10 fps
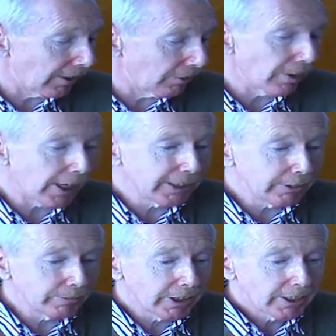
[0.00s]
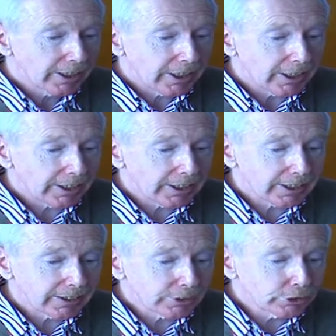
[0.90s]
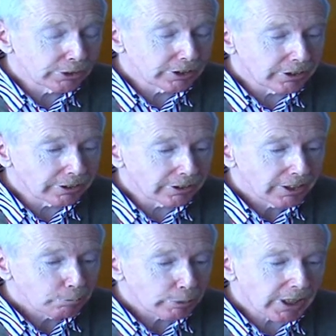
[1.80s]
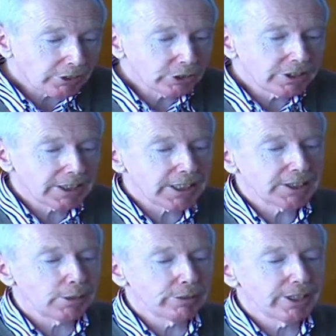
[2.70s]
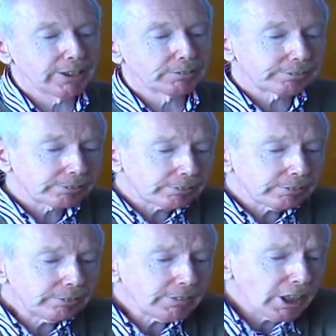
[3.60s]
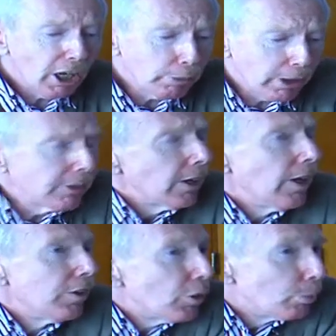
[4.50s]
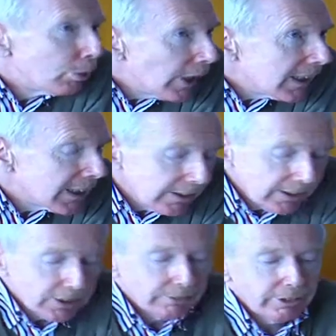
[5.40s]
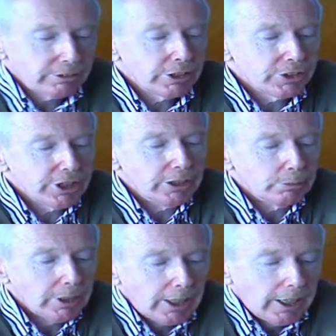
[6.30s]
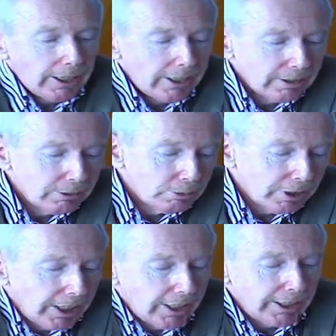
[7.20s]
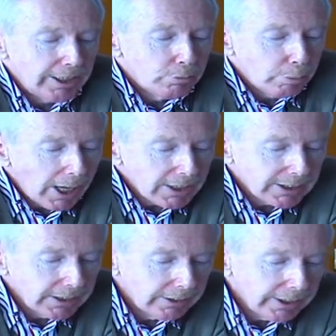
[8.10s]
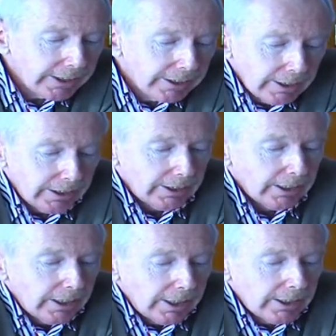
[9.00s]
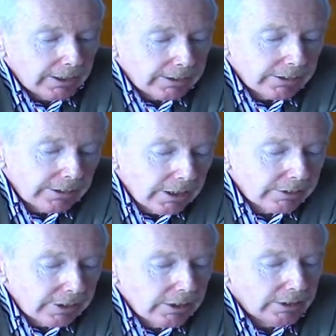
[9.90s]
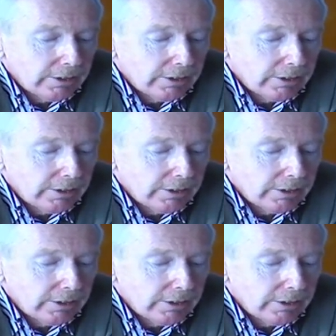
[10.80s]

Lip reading: Vadim Tudor, but I should say something about the brazenness of the regime in passing the